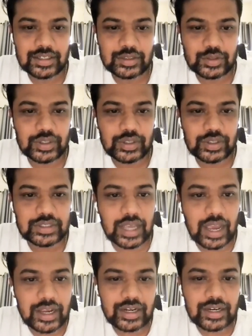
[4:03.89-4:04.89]
So it's
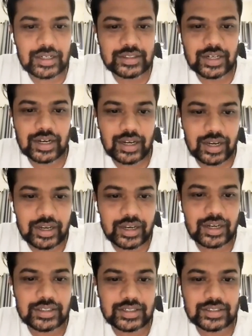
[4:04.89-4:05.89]
agricultural
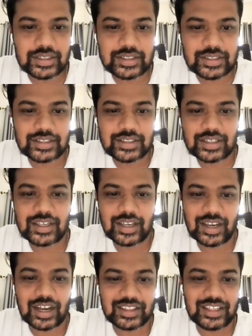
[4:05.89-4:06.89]
intelligence is
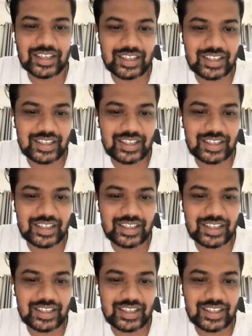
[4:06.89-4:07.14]
Agdhi.